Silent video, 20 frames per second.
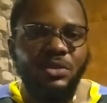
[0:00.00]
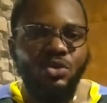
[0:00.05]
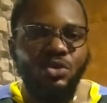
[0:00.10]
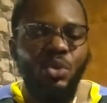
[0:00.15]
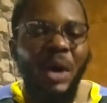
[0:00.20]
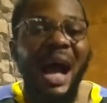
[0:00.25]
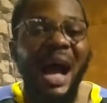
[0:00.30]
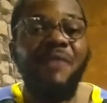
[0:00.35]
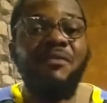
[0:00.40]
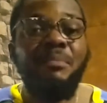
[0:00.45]

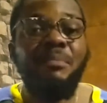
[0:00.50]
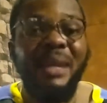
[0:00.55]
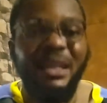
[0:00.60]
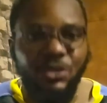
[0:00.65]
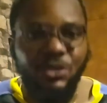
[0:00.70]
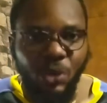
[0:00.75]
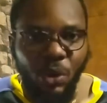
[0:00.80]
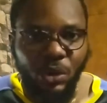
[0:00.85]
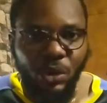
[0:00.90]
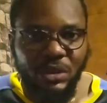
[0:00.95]
you have
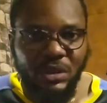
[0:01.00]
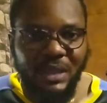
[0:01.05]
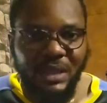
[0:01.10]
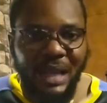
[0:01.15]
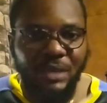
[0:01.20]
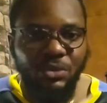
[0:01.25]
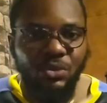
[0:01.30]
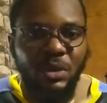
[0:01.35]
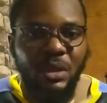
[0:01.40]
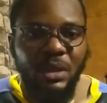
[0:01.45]
mentors
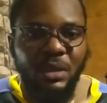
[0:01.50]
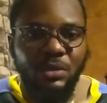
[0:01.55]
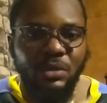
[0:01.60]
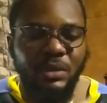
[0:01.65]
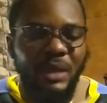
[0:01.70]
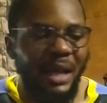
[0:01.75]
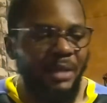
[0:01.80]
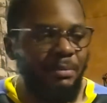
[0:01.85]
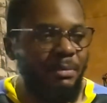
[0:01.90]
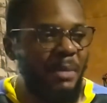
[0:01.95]
that you,
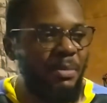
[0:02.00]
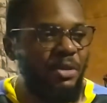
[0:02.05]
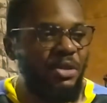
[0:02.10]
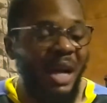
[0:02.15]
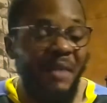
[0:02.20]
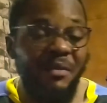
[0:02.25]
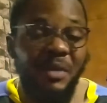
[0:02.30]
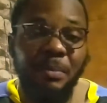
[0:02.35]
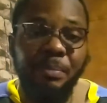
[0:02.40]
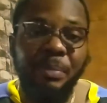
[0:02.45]
that maybe
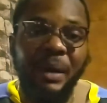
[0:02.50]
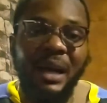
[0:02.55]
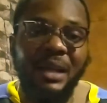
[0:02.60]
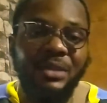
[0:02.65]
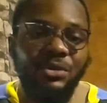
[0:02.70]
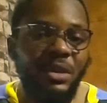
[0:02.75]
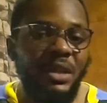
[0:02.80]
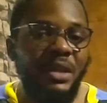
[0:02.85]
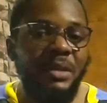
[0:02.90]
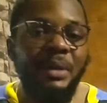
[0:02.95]
you have a
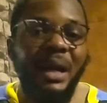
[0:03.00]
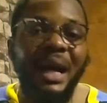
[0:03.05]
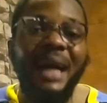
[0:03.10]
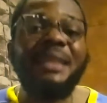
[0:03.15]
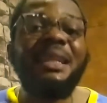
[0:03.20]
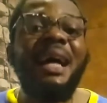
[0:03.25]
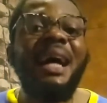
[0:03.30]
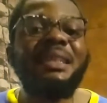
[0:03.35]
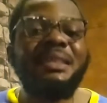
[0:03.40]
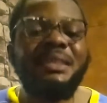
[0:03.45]
band or a,
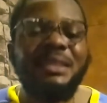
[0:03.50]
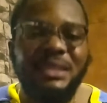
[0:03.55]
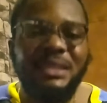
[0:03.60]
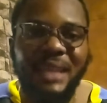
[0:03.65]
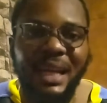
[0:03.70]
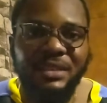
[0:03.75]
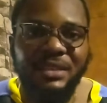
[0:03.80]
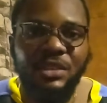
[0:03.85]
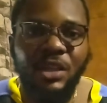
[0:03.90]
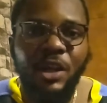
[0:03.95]
an artist
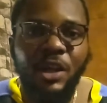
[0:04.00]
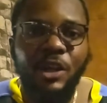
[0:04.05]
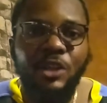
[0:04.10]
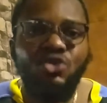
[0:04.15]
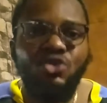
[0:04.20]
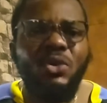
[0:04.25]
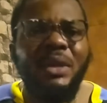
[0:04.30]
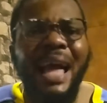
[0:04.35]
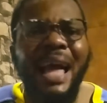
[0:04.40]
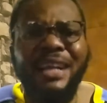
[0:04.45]
that
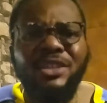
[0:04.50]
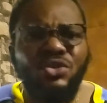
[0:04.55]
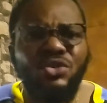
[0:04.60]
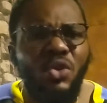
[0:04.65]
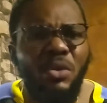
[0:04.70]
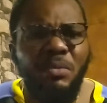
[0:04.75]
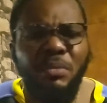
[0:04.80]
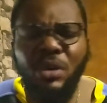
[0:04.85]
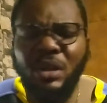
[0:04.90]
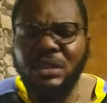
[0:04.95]
you like
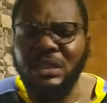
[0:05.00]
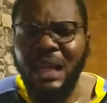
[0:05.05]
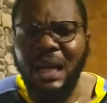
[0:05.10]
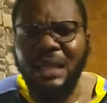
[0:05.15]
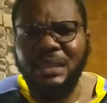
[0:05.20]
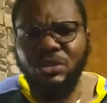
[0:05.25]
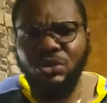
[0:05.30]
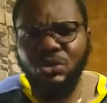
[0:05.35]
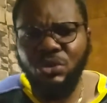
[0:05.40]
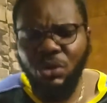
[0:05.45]
so much,
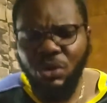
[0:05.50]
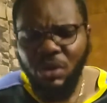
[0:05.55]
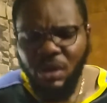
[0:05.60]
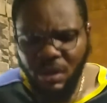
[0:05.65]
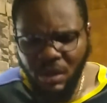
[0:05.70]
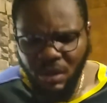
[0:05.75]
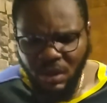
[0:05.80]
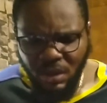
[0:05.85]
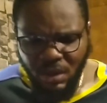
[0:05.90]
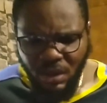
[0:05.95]
and you know,
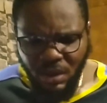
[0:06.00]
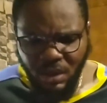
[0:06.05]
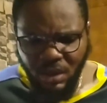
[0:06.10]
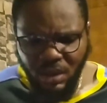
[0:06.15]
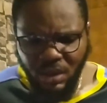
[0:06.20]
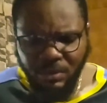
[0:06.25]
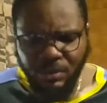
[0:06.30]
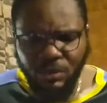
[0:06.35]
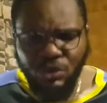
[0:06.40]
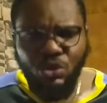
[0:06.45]

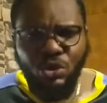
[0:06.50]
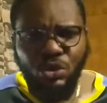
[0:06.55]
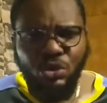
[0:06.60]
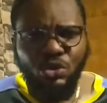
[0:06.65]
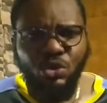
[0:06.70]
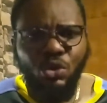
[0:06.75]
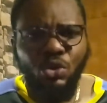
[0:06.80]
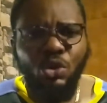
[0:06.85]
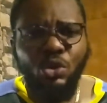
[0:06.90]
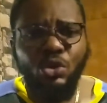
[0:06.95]

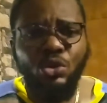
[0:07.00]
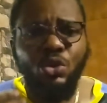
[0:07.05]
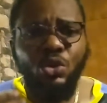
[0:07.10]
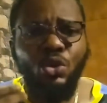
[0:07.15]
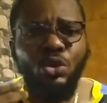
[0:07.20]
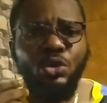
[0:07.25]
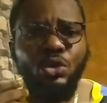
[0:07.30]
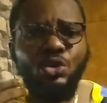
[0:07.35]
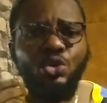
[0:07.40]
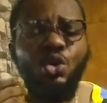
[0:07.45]

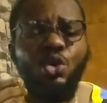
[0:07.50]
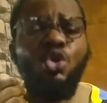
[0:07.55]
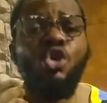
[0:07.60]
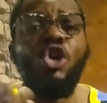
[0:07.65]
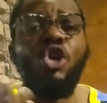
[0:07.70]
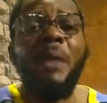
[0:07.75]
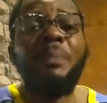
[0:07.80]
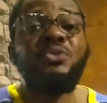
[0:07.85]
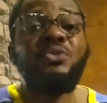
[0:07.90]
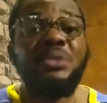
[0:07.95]
you
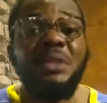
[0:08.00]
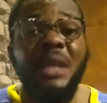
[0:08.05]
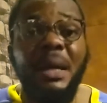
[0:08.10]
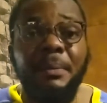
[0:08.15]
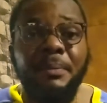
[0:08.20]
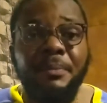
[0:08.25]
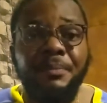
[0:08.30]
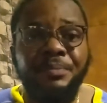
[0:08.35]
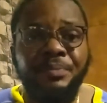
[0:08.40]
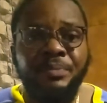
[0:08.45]
look up to
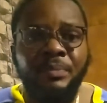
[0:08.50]
them.